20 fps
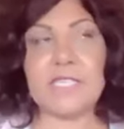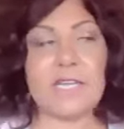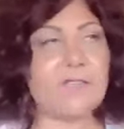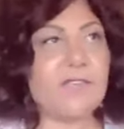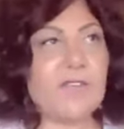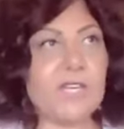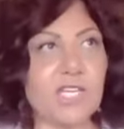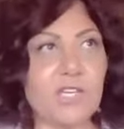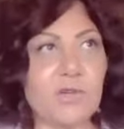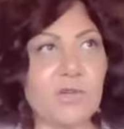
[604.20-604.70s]

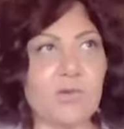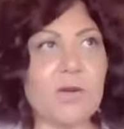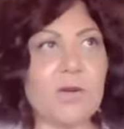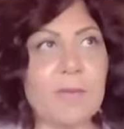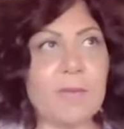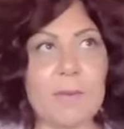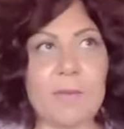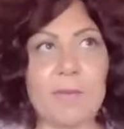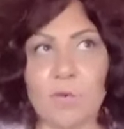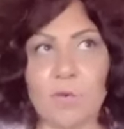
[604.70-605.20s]
Stephanie, you'll
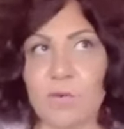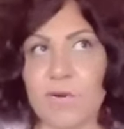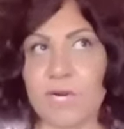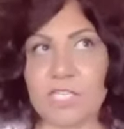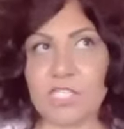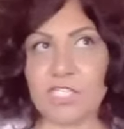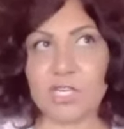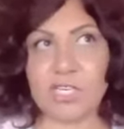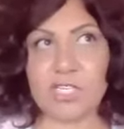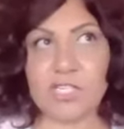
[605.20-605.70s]
remember when
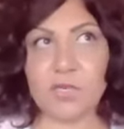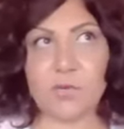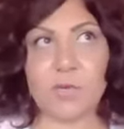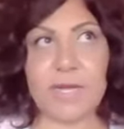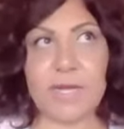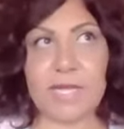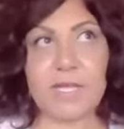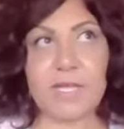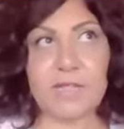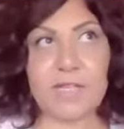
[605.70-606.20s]
I started
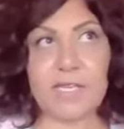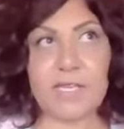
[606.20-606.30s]
doing